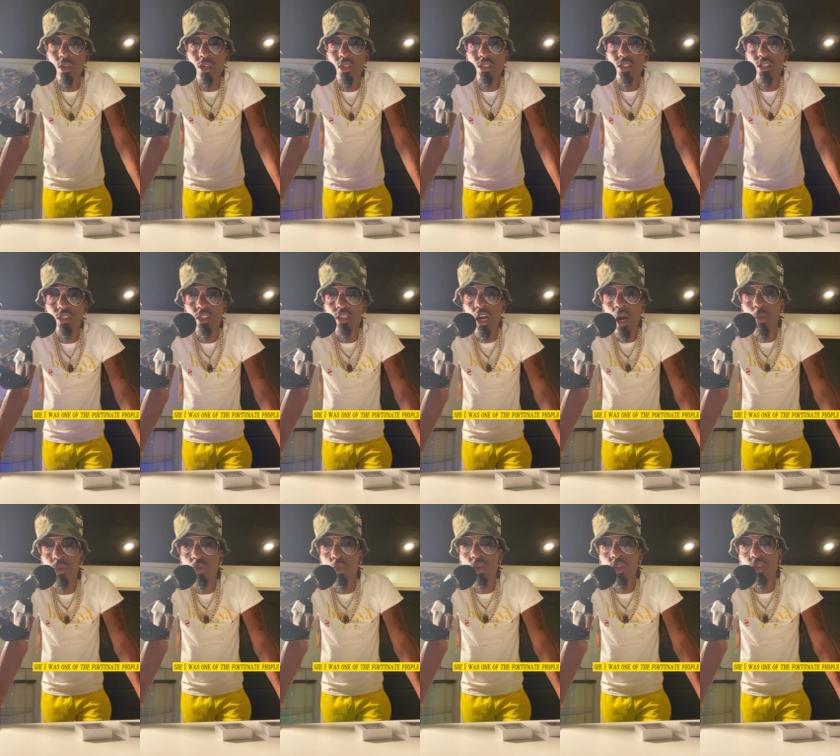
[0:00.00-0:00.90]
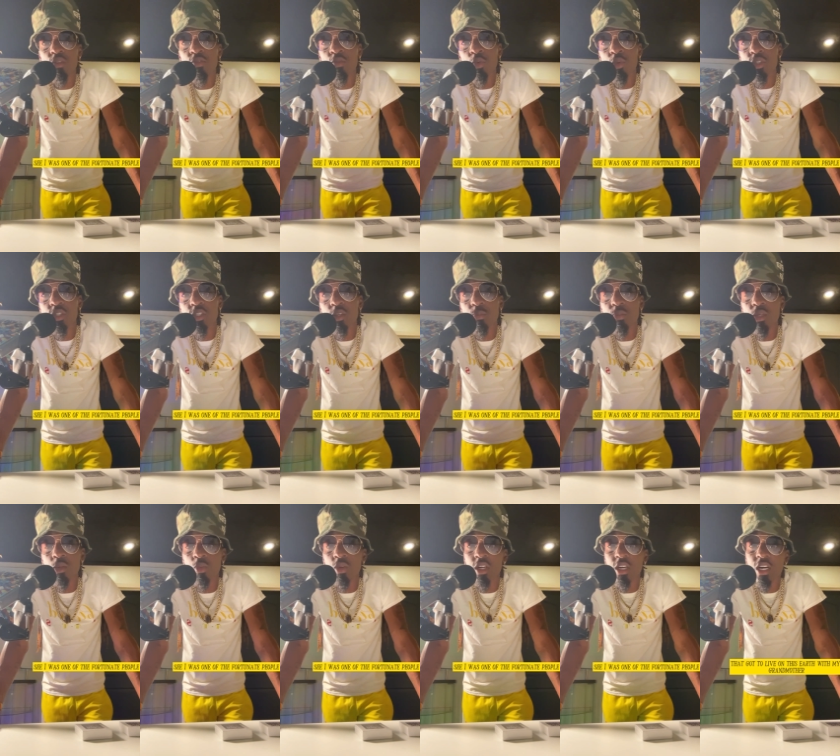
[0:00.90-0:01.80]
See, I was one of the fortunate
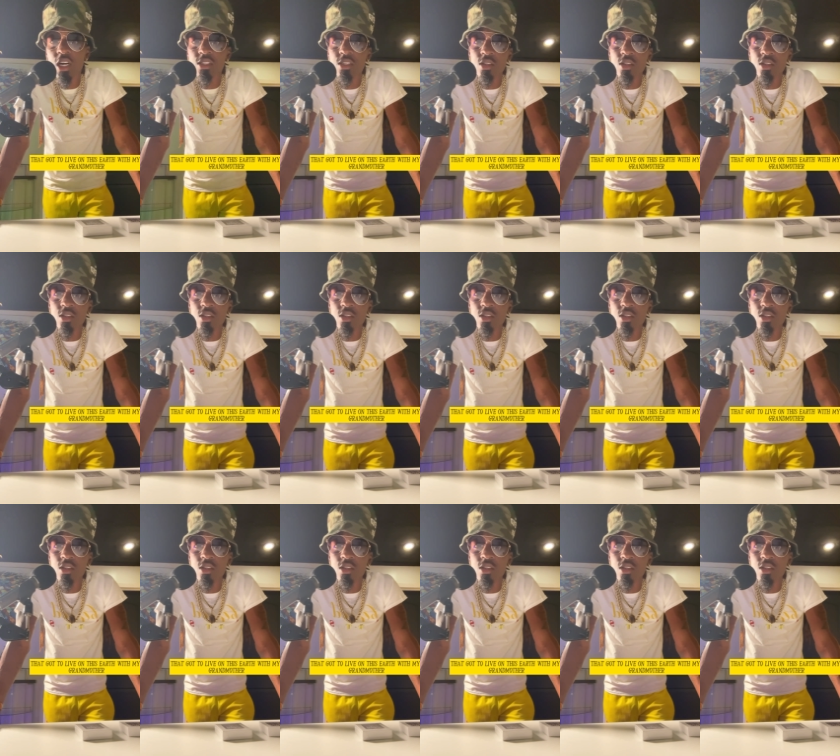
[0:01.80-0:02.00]
people that got